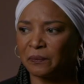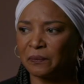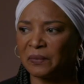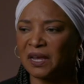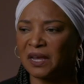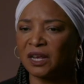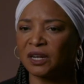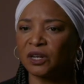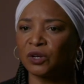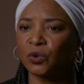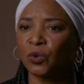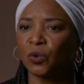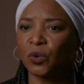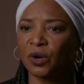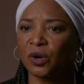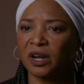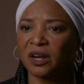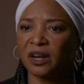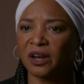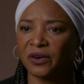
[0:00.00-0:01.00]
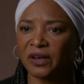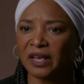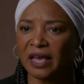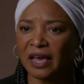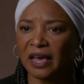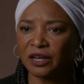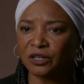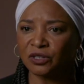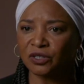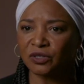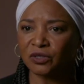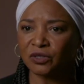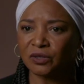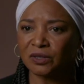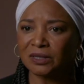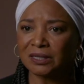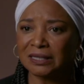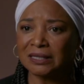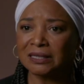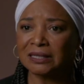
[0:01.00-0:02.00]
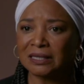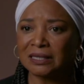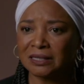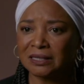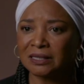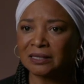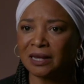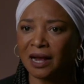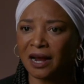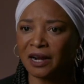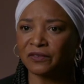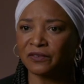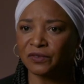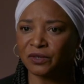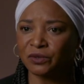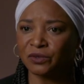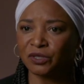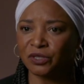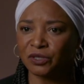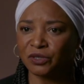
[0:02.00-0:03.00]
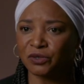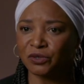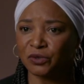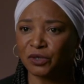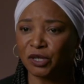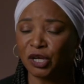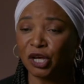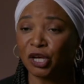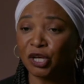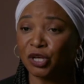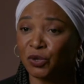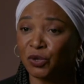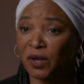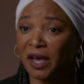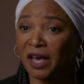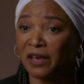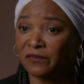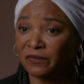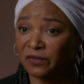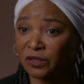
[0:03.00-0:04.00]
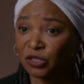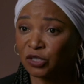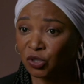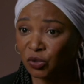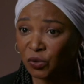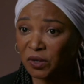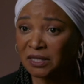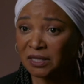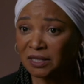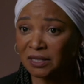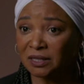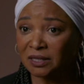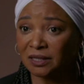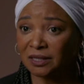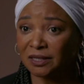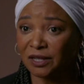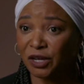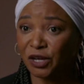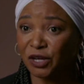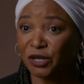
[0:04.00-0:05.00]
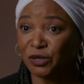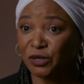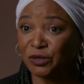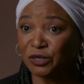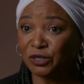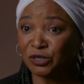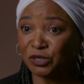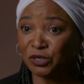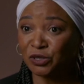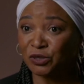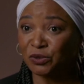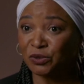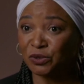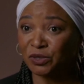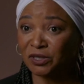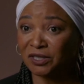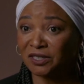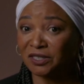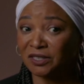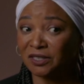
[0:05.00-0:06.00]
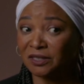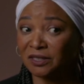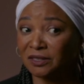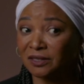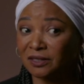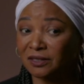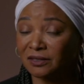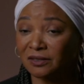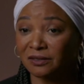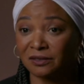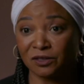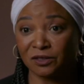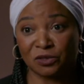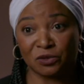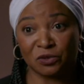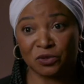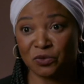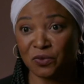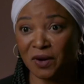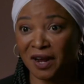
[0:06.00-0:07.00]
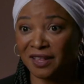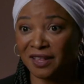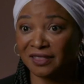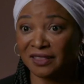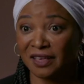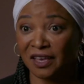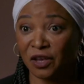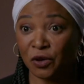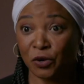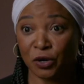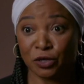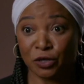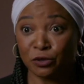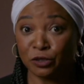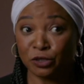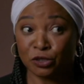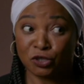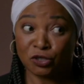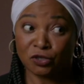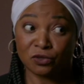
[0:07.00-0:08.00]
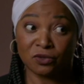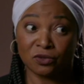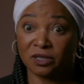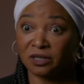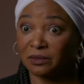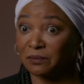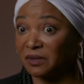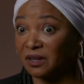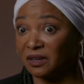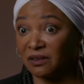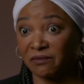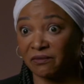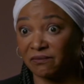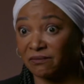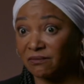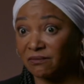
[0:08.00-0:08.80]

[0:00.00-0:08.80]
Being an ordinary angel is inside of you too. You have choices. You could choose to do the right thing, or you could choose to be